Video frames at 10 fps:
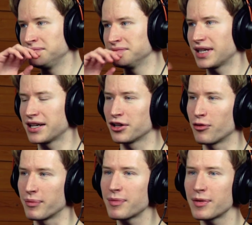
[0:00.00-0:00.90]
I don't know,
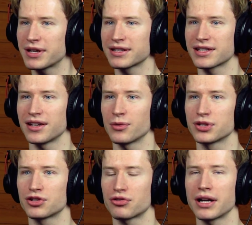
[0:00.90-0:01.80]
maybe because it
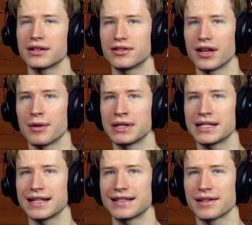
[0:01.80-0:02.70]
was trying to
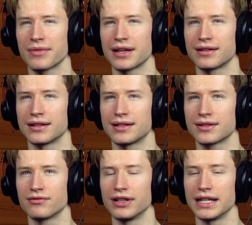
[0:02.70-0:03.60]
imitate something that
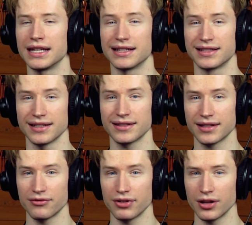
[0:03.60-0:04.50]
doesn't really exist
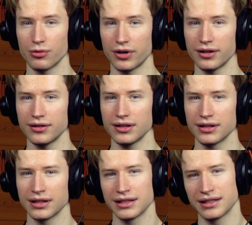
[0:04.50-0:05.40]
in real world.
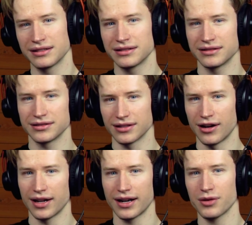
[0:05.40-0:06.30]

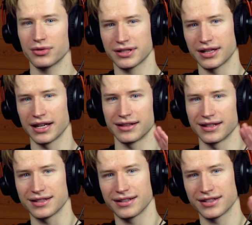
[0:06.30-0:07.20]
Odd Eye was like
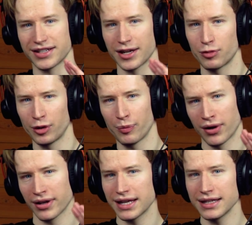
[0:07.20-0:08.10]
this
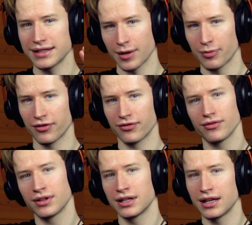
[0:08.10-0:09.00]
cyberpunky type of
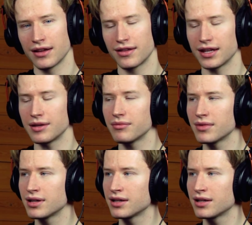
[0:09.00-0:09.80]
theme,